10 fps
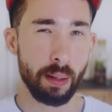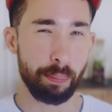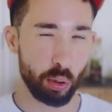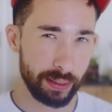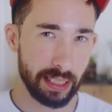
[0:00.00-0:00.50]
But
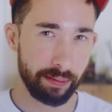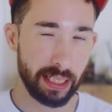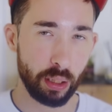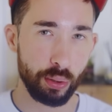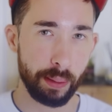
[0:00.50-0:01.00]
the reason I've
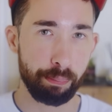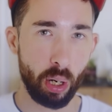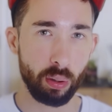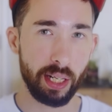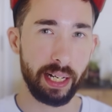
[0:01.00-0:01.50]
included
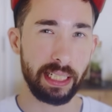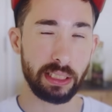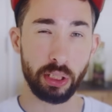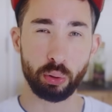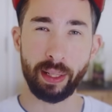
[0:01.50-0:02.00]
Polarr is
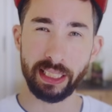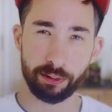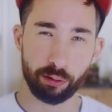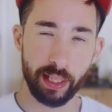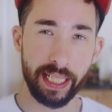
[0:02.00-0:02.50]
because when it's
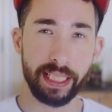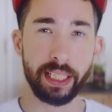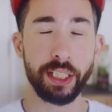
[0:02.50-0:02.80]
free,